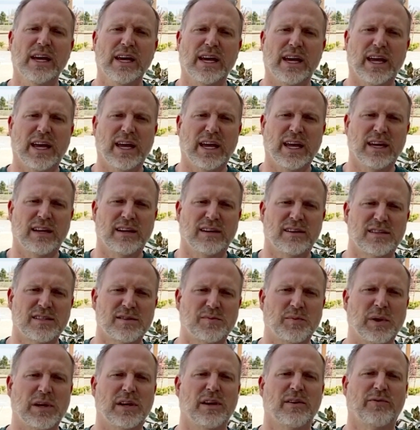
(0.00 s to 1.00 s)
and
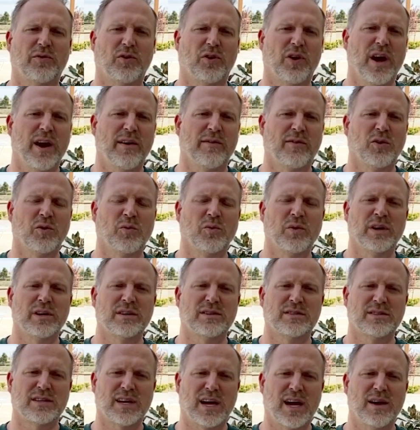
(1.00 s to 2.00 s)
spend a forever
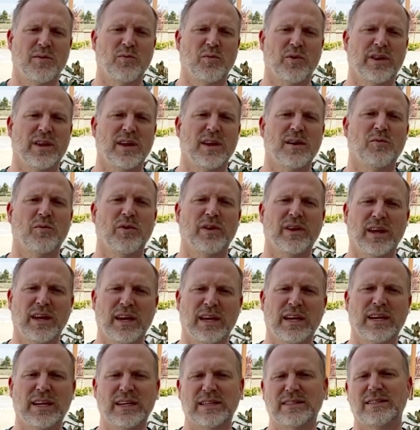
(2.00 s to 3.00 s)
time with Him
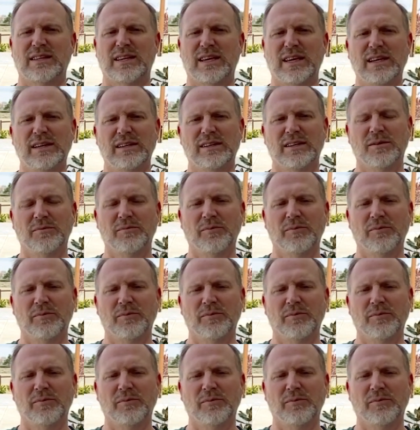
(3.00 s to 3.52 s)
within His kingdom.